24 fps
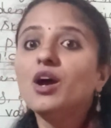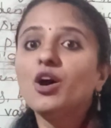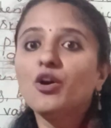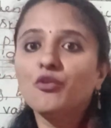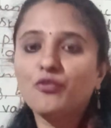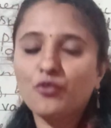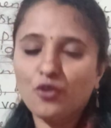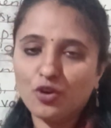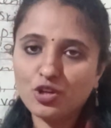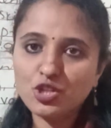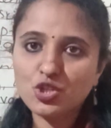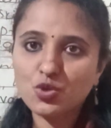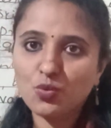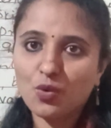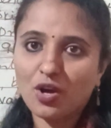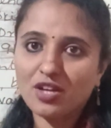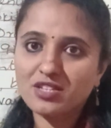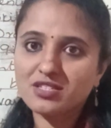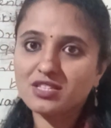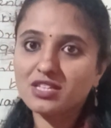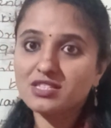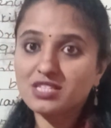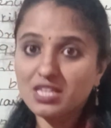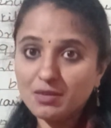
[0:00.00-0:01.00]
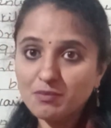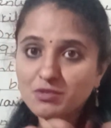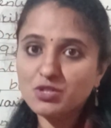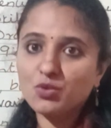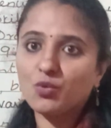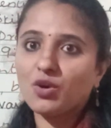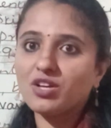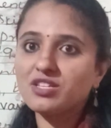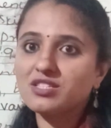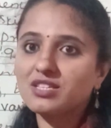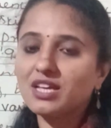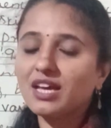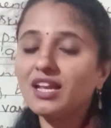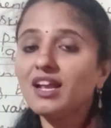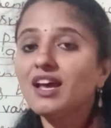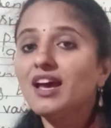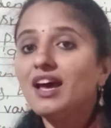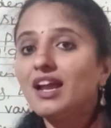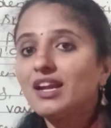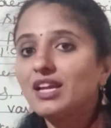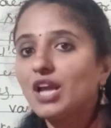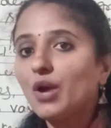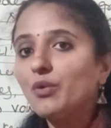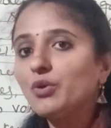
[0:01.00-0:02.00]
phones was there, sims was there.
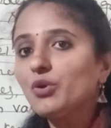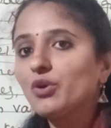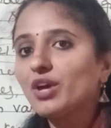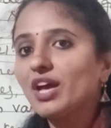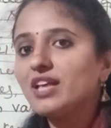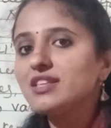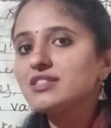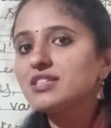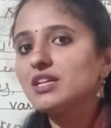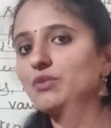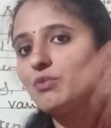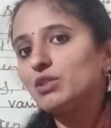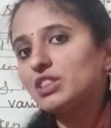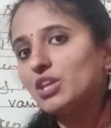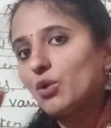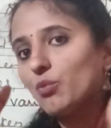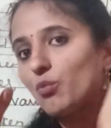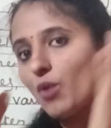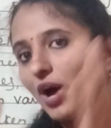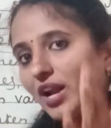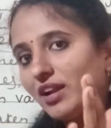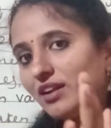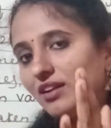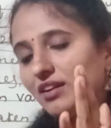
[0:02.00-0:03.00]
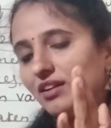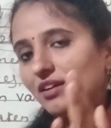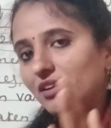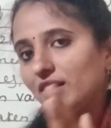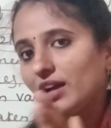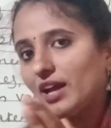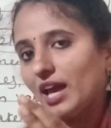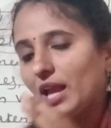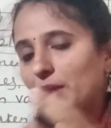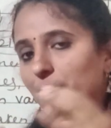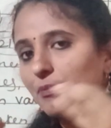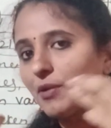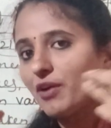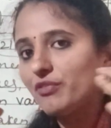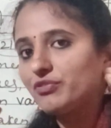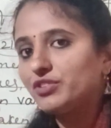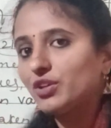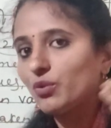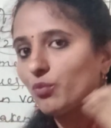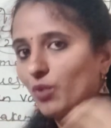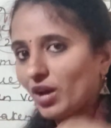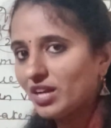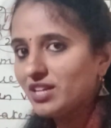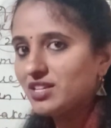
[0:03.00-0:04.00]
Now you can see with the one help of the
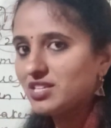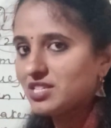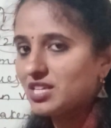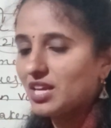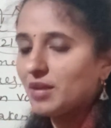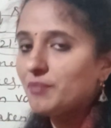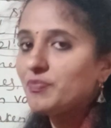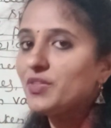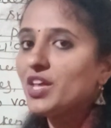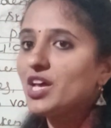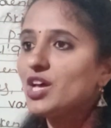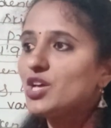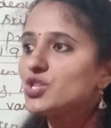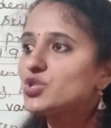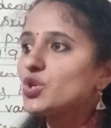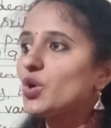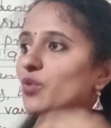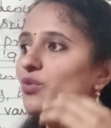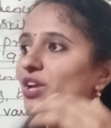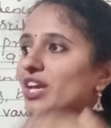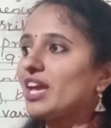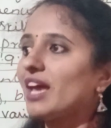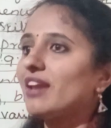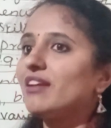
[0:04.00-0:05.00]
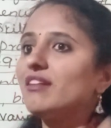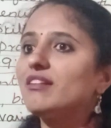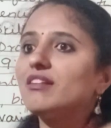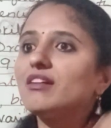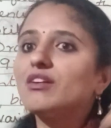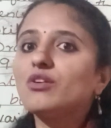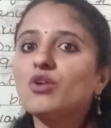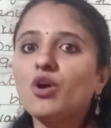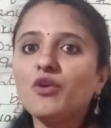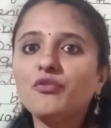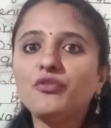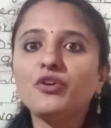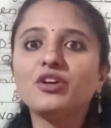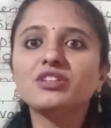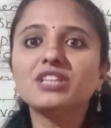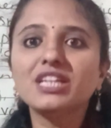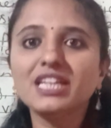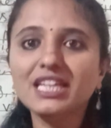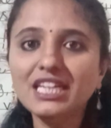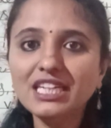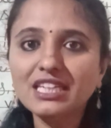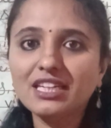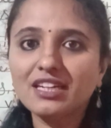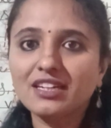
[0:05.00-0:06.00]
one sim, so we can go for the
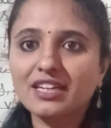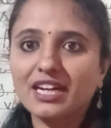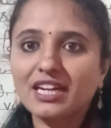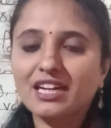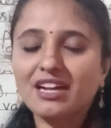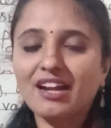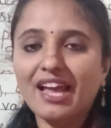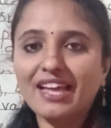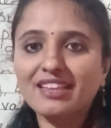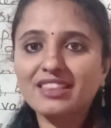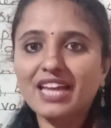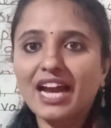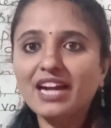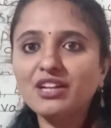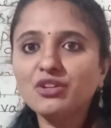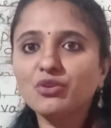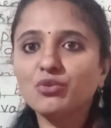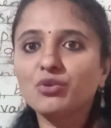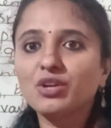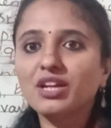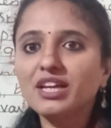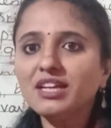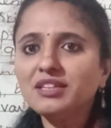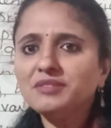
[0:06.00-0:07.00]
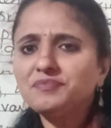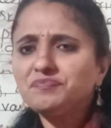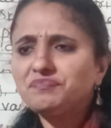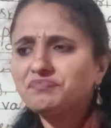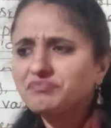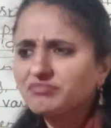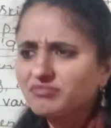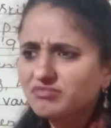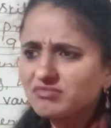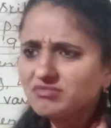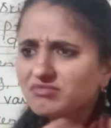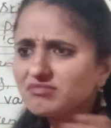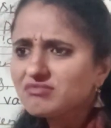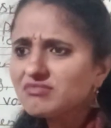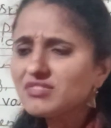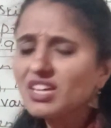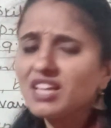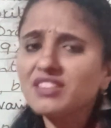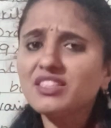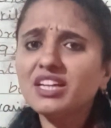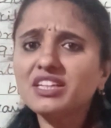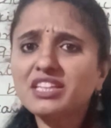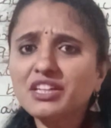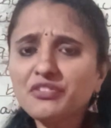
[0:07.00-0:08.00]
internet. Like that only,
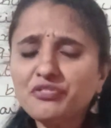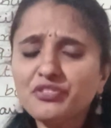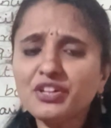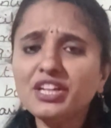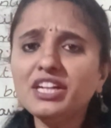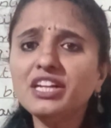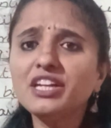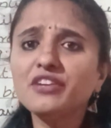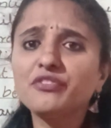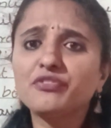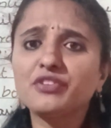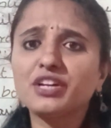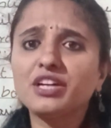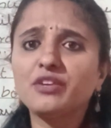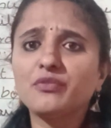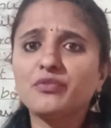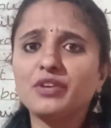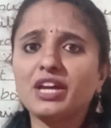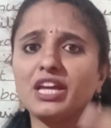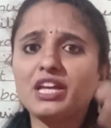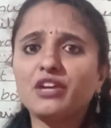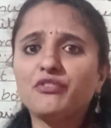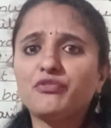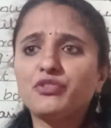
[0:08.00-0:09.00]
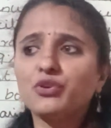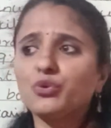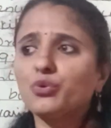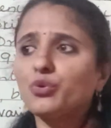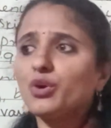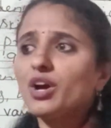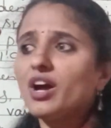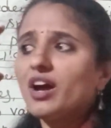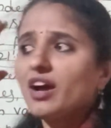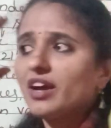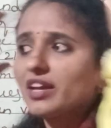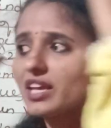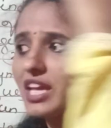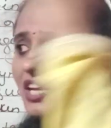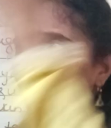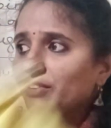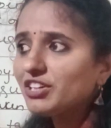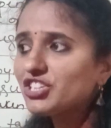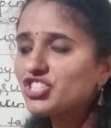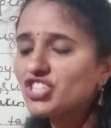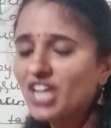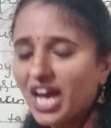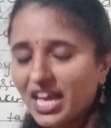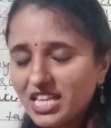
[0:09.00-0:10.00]
the different way, if you give
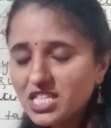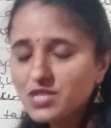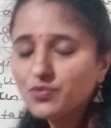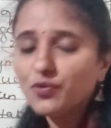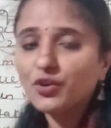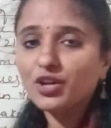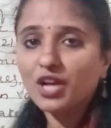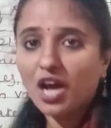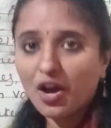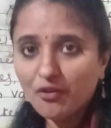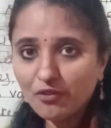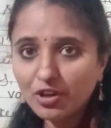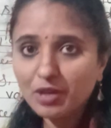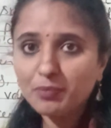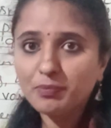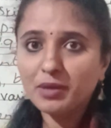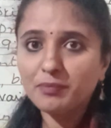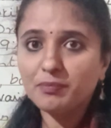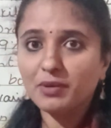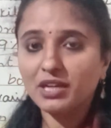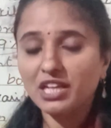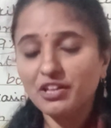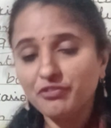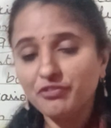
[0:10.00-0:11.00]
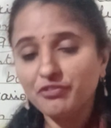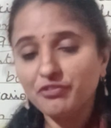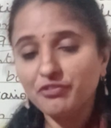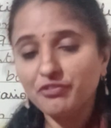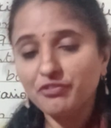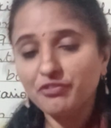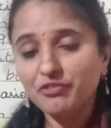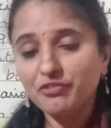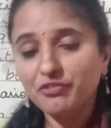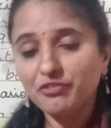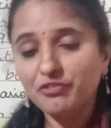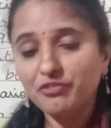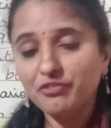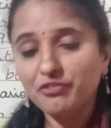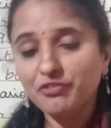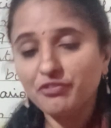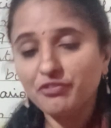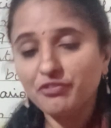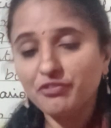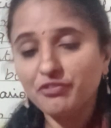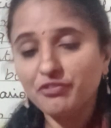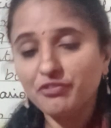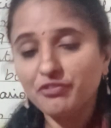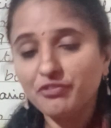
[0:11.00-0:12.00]
a chance for our people, if you train up
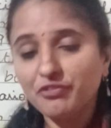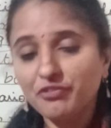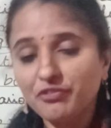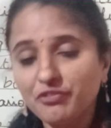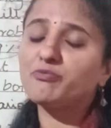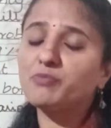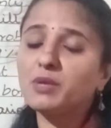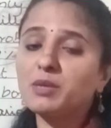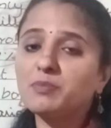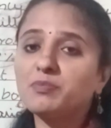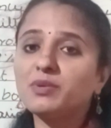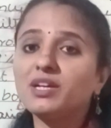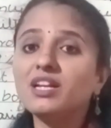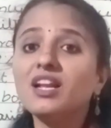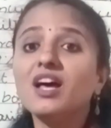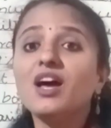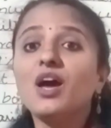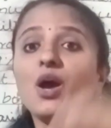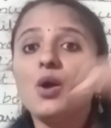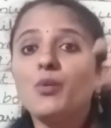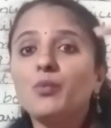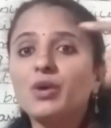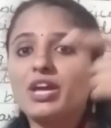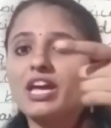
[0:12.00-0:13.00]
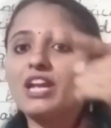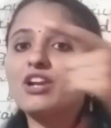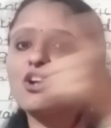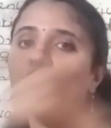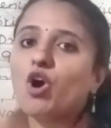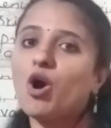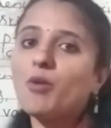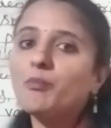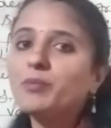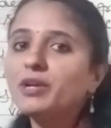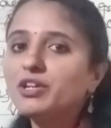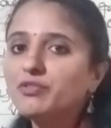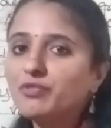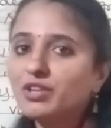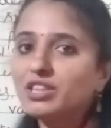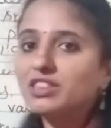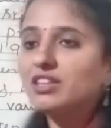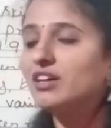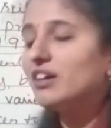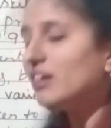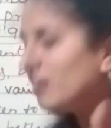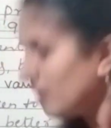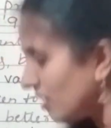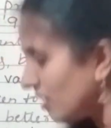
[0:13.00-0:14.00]
our people, we can compete with the